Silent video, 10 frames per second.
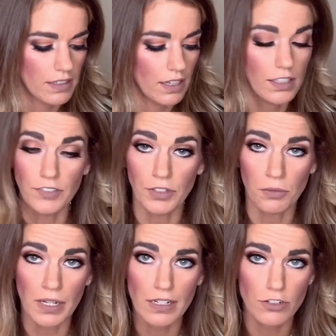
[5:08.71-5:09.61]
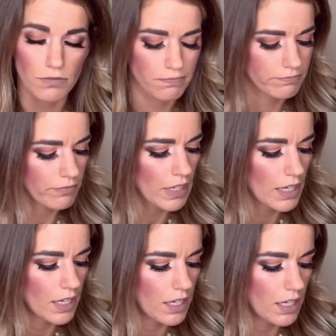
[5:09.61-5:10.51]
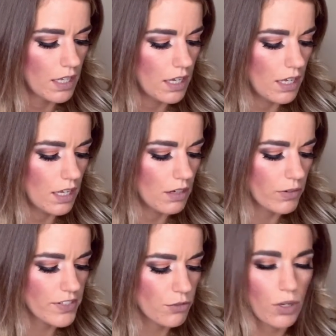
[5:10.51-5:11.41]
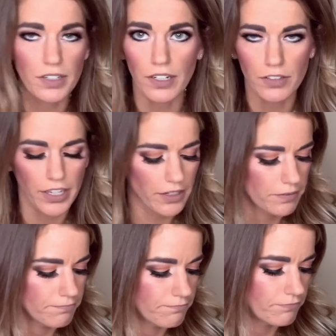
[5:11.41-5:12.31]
a living wage, right to quality health care,